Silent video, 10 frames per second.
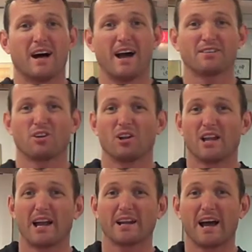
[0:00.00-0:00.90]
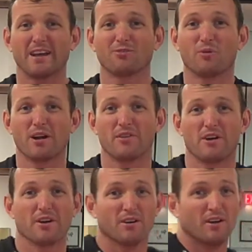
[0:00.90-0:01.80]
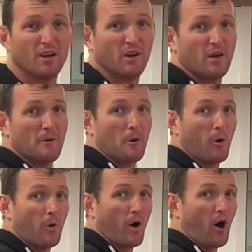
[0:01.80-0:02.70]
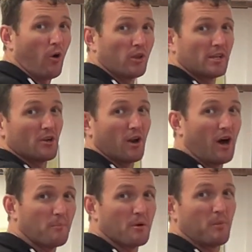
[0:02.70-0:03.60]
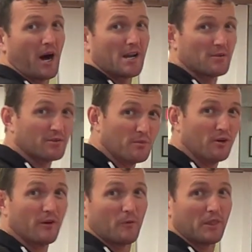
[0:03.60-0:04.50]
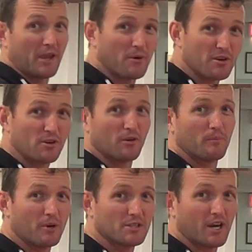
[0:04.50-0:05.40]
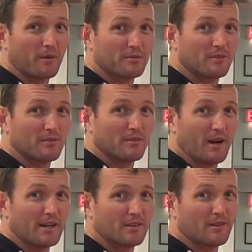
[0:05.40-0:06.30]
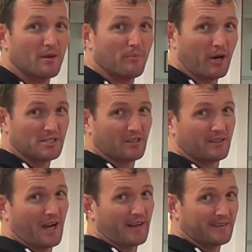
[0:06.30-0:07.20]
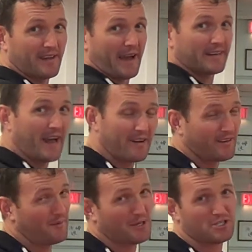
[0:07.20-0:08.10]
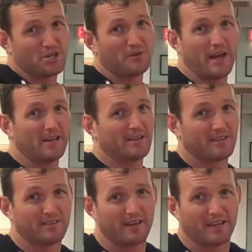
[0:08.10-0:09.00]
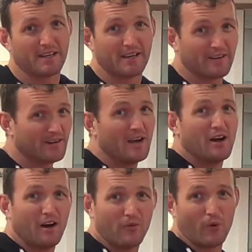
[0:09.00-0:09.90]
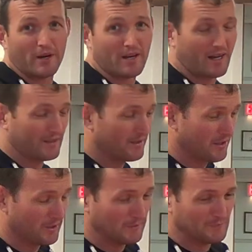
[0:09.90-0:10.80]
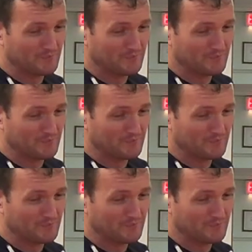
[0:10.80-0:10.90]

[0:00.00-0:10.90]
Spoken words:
I saw a lot of guys where only their upper body was moving when they were doing push-ups, right? Their butt just kind of sagged down. And I'm going to show that in a second here of what not to do.